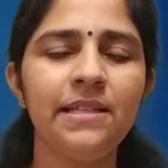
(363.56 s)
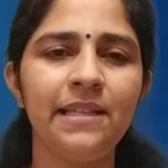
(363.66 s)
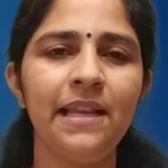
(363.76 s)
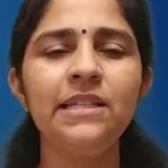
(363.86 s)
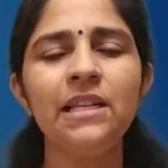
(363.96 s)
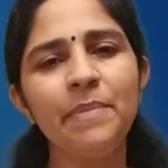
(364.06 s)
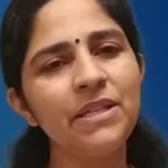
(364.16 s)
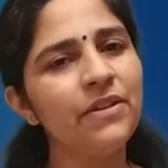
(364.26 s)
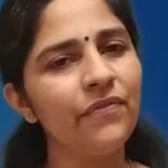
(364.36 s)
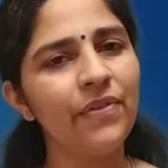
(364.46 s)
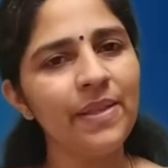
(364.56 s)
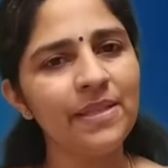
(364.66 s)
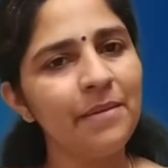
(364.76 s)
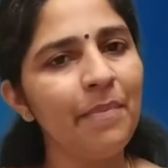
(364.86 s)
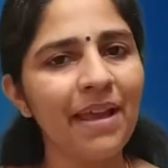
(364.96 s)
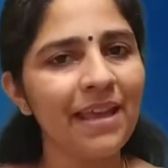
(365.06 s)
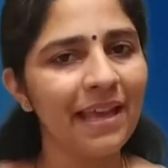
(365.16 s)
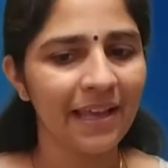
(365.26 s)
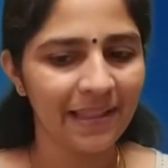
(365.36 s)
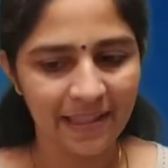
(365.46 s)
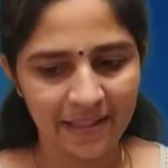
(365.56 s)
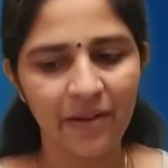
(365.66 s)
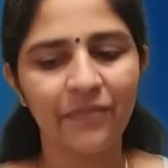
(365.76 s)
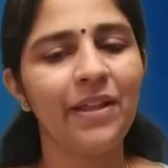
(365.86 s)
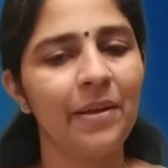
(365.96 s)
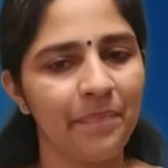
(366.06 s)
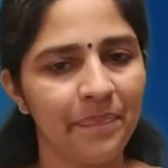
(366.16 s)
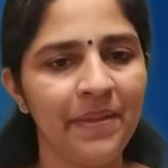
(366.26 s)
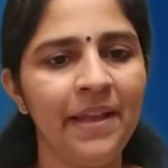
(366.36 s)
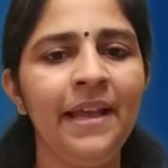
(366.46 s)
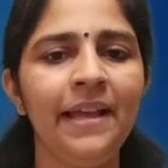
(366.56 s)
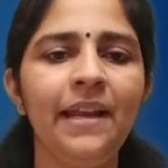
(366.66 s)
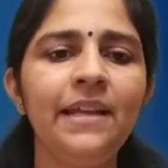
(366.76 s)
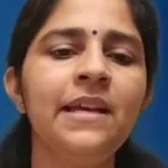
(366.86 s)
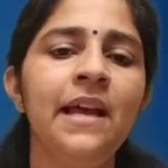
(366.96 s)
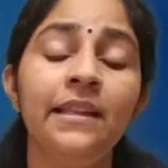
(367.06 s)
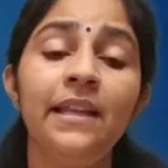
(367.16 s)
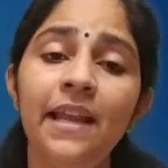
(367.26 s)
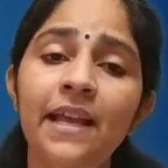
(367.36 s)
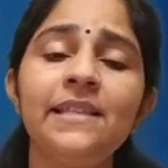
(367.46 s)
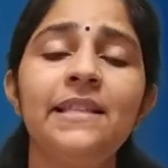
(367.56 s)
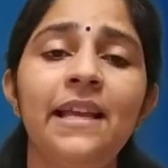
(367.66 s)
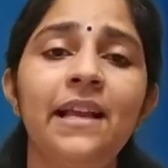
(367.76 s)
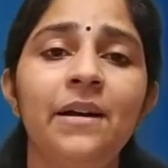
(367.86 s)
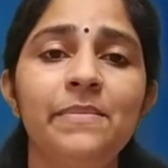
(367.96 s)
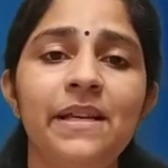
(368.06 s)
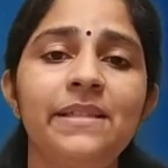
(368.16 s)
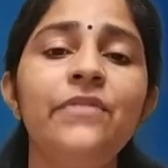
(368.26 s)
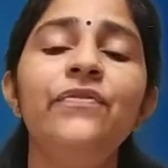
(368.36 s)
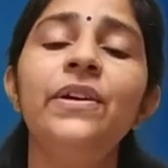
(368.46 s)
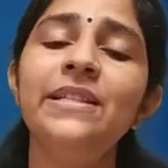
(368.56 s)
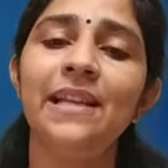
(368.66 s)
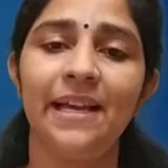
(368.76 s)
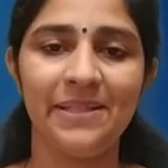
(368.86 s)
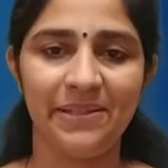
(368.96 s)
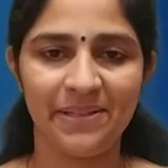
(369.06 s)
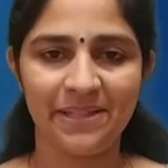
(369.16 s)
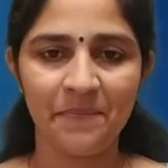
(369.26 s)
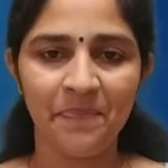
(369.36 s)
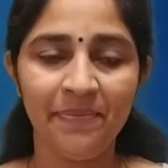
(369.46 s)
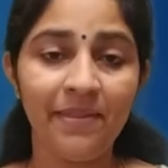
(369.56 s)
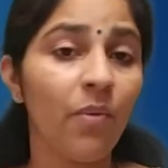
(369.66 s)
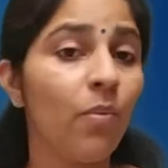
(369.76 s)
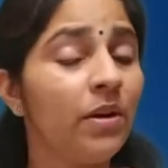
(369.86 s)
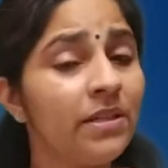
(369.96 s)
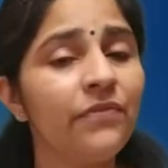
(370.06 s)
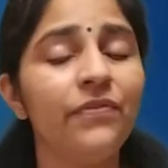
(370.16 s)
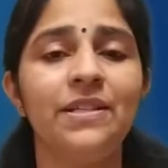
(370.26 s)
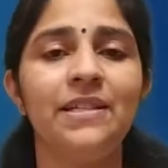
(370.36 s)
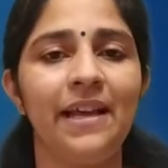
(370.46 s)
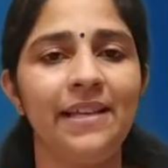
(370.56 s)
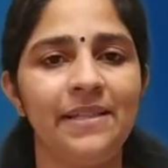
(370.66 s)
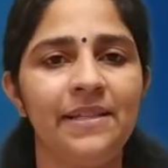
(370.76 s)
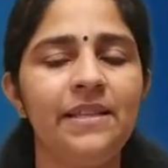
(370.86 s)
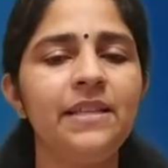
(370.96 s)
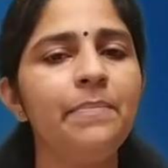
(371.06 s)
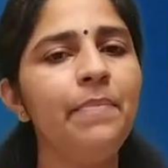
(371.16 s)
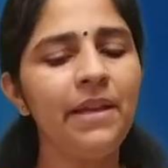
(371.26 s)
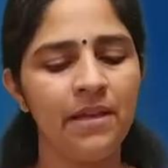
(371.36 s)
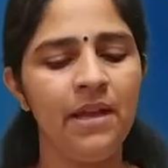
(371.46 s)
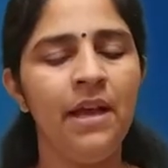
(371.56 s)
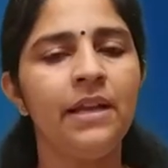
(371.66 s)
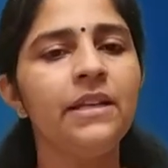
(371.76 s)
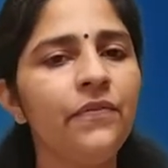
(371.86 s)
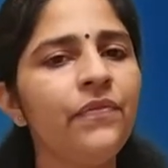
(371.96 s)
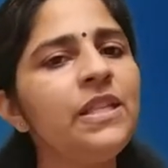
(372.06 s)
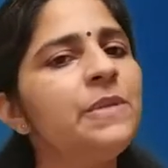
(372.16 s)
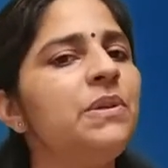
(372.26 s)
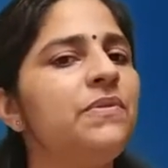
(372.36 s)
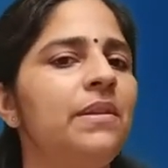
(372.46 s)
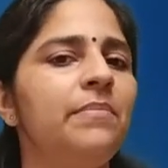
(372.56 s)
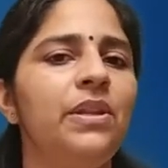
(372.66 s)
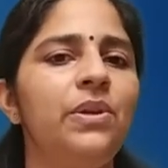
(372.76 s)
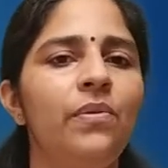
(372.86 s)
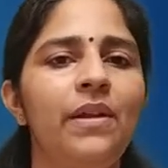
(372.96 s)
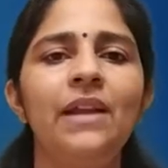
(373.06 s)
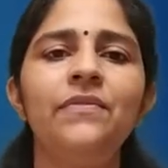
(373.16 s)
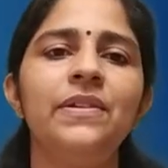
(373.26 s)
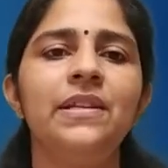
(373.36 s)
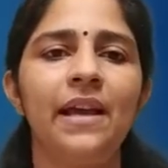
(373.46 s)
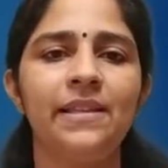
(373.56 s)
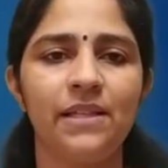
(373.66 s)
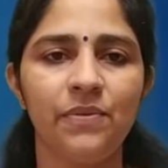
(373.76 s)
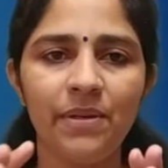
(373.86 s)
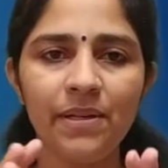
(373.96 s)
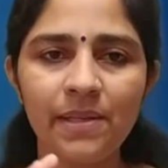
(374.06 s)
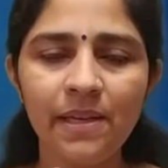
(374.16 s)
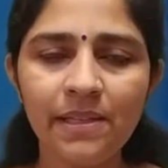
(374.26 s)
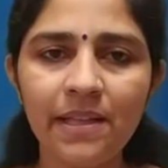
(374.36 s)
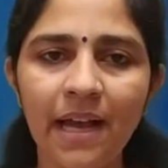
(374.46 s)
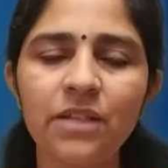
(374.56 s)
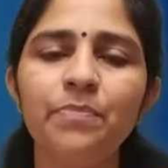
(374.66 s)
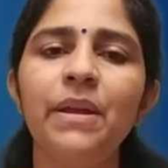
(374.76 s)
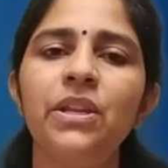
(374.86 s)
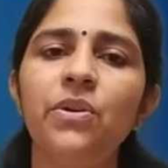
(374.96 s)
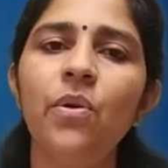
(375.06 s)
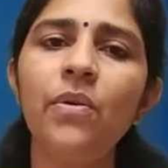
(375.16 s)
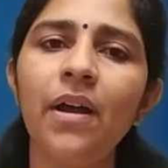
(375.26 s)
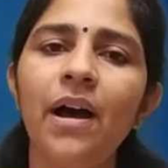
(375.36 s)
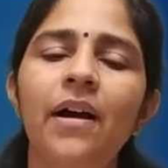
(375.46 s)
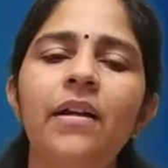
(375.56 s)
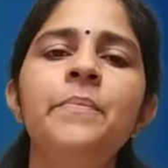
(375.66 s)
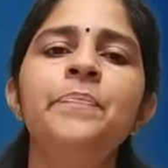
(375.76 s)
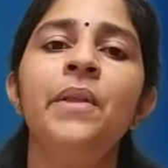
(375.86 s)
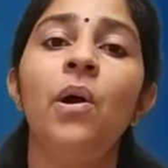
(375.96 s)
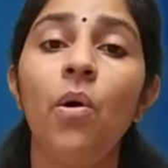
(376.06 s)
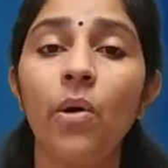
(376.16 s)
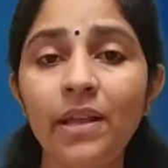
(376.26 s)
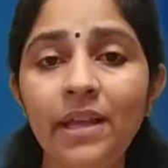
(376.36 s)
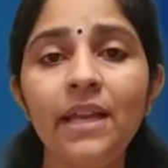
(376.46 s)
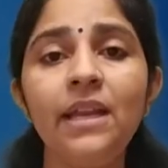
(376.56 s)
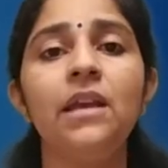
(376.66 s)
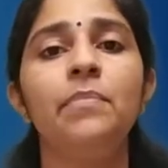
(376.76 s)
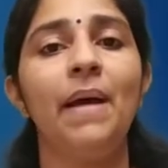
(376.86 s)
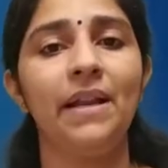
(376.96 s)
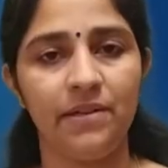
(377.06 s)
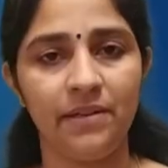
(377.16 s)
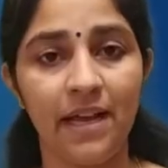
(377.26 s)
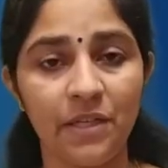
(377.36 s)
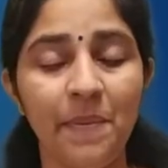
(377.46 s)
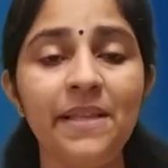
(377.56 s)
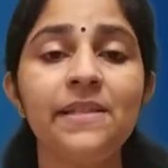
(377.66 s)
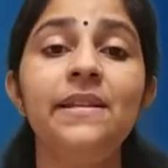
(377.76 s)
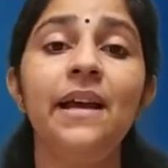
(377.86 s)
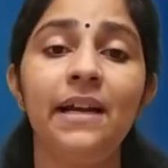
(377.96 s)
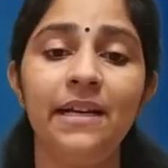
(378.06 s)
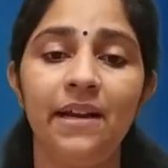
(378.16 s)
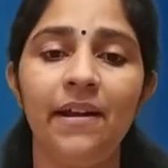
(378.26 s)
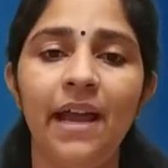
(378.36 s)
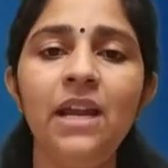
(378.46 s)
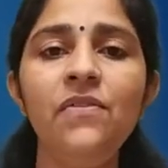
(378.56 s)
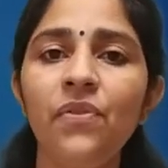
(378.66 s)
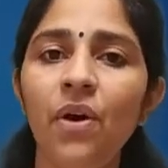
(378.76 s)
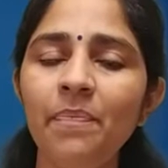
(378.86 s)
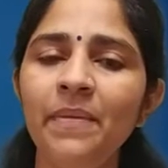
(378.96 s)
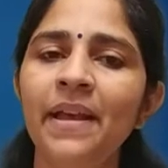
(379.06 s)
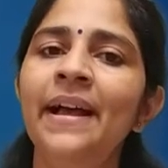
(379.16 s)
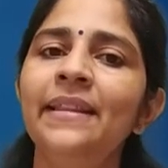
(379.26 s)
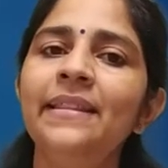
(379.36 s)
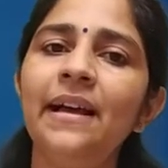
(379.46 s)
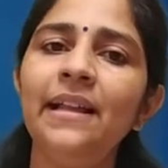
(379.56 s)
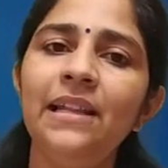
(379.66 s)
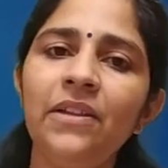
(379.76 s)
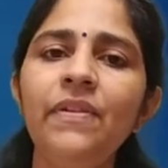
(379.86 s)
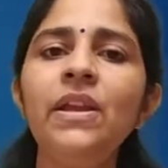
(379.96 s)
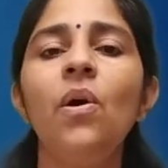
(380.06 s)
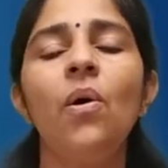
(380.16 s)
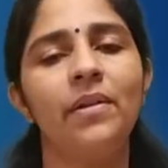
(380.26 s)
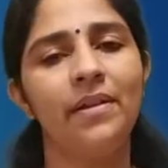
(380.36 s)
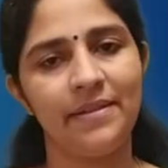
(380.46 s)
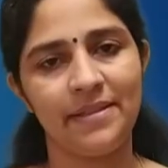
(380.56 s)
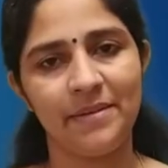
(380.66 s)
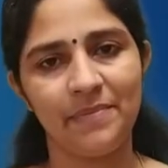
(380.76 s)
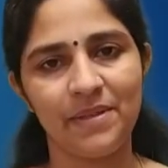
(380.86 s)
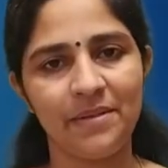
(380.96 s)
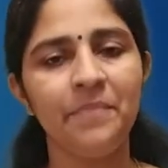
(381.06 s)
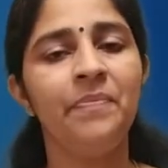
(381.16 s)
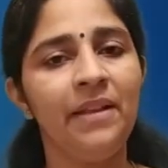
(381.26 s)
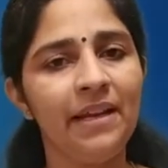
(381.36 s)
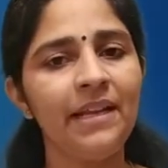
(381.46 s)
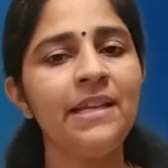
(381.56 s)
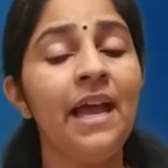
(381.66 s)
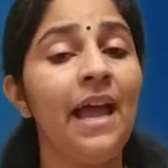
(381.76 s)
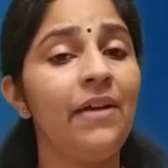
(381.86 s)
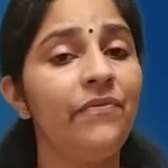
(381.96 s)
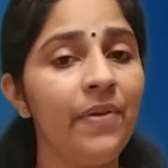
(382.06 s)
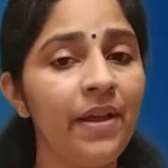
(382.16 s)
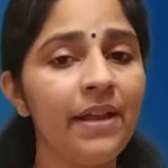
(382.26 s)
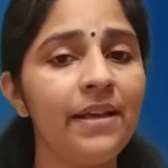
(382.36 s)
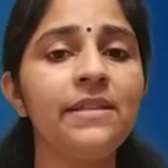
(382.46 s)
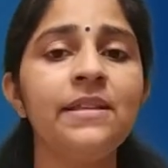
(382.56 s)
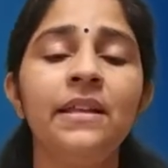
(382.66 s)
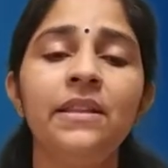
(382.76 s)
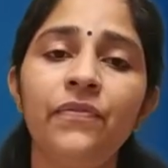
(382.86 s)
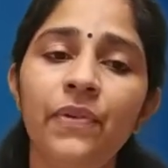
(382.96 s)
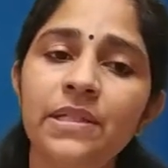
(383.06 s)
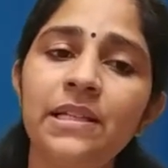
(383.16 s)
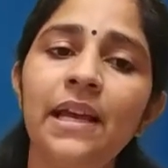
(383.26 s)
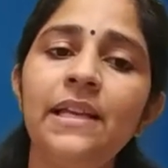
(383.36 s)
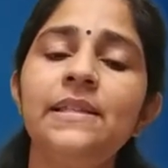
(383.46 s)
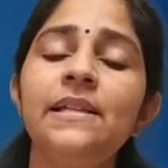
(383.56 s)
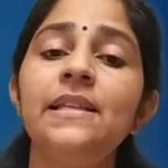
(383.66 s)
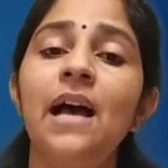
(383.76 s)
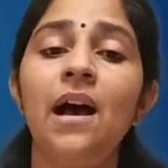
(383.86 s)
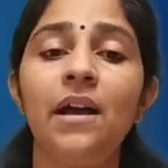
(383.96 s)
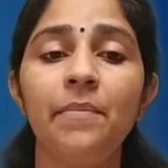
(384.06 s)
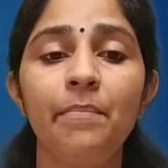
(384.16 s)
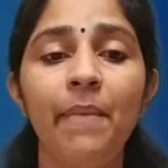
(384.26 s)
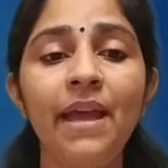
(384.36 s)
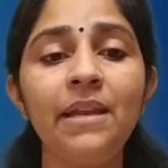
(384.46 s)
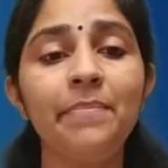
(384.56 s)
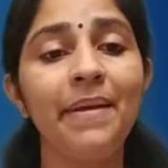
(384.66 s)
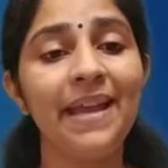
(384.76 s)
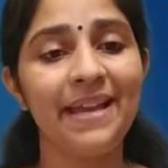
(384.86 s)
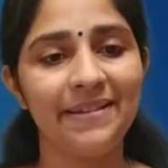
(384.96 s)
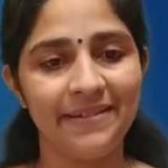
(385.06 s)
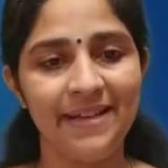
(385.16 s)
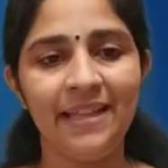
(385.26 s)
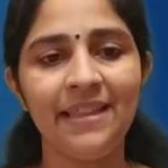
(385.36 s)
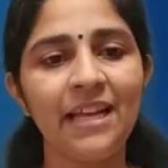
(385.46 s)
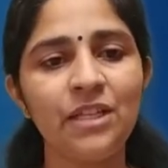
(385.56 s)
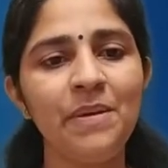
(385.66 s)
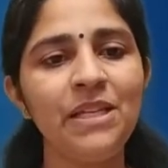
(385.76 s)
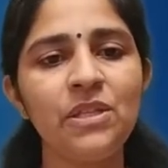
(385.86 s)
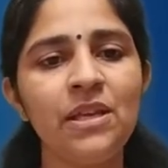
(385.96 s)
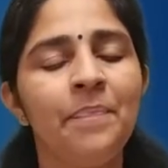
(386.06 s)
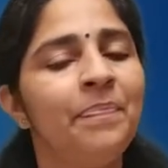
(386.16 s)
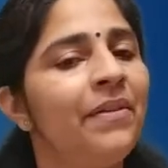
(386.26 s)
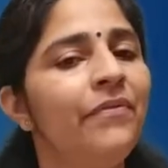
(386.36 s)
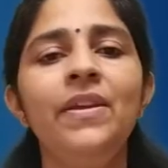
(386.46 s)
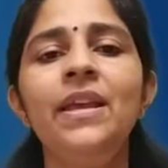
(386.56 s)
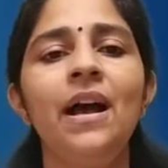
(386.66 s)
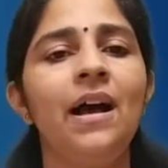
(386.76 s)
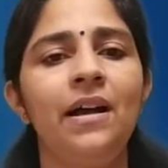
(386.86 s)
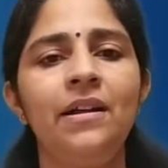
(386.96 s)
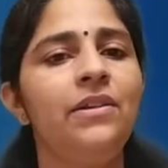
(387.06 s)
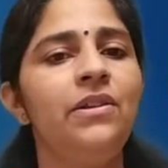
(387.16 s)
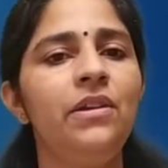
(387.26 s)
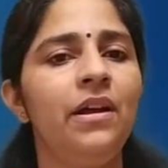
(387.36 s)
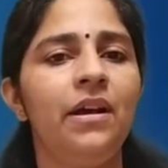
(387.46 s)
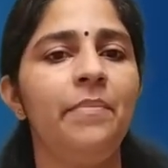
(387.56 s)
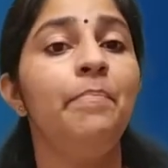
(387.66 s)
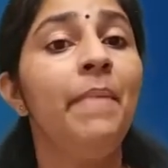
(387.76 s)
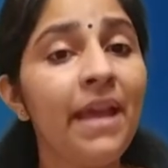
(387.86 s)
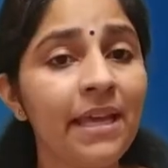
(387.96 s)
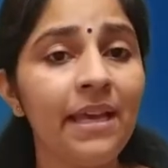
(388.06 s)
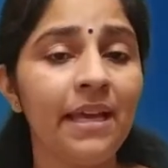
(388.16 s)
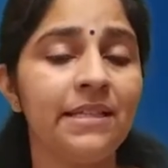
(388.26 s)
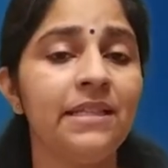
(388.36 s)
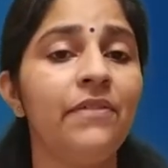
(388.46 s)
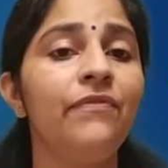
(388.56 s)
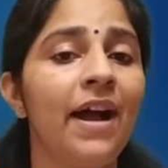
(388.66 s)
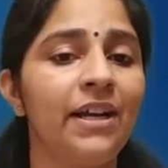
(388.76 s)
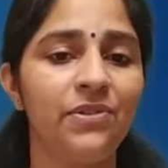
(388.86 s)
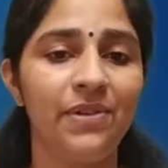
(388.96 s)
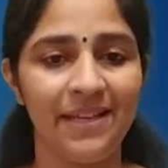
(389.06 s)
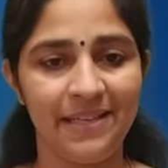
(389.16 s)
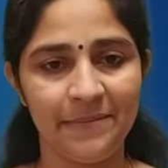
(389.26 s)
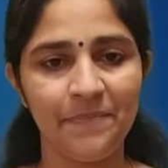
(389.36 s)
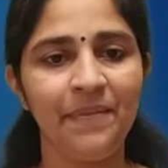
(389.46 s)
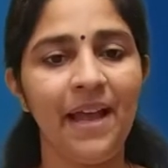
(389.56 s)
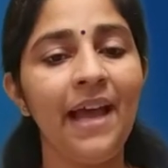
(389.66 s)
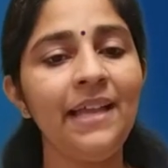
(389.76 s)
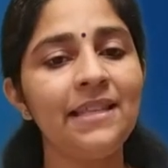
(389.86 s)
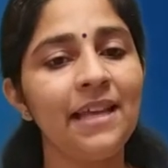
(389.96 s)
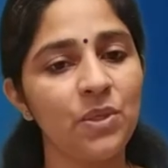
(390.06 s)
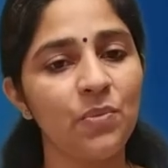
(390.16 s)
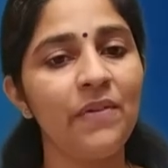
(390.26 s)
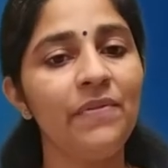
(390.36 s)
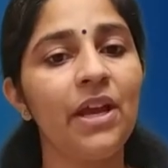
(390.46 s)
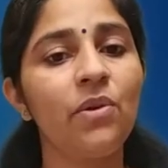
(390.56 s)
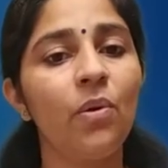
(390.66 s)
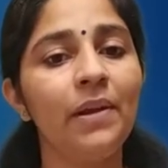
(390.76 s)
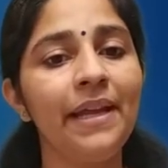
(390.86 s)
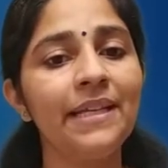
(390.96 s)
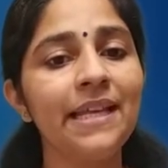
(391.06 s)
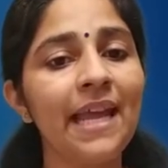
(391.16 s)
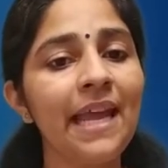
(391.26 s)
a little bit difference in making of them. Correct? The next thing comes is the fertilizers. Now, what are fertilizers? There's a big difference between manure and fertilizers. We discussed that manure are organic matter. That means they are derived from the living organisms. Correct? Whereas the fertilizers are man-made. That means we are making it in the factories, and that's why we are calling it